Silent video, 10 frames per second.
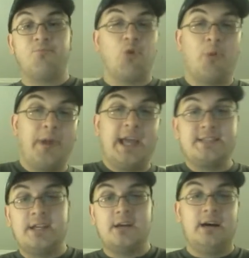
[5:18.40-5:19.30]

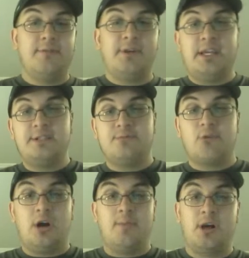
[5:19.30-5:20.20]
romantic comedies,
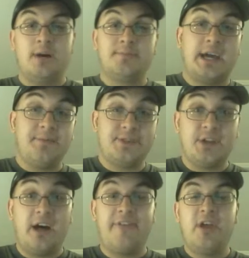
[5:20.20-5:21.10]
rom-com type
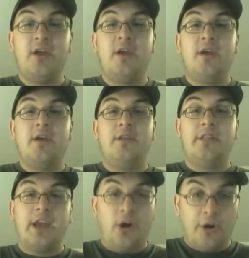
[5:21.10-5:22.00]
stuff,
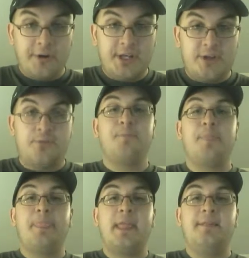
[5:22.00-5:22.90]
they argue.
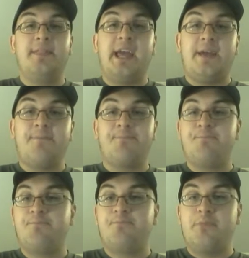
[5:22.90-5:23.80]
They
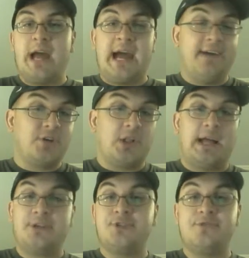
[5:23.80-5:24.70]
have a
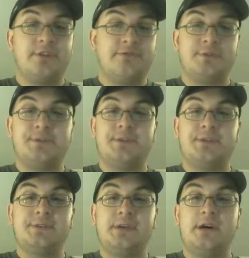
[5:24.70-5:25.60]
clash of
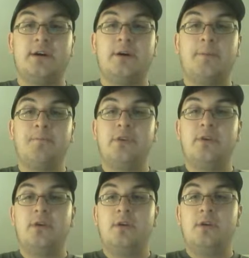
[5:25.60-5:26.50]
differences.
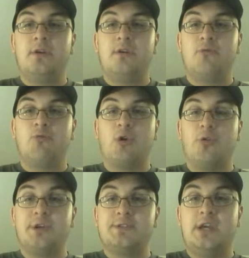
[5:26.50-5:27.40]

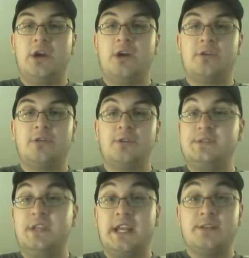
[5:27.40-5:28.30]
Rogen's character
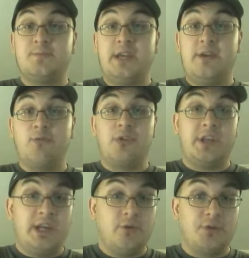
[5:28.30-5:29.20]
is seen as being
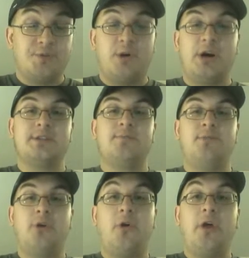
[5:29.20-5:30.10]
really
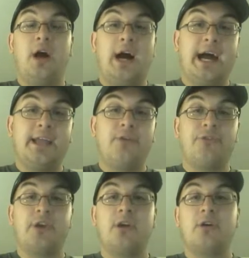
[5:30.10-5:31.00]
irresponsible.
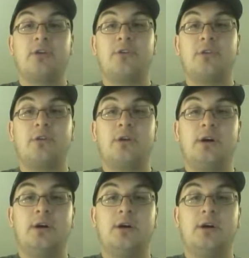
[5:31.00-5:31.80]
Heigl's character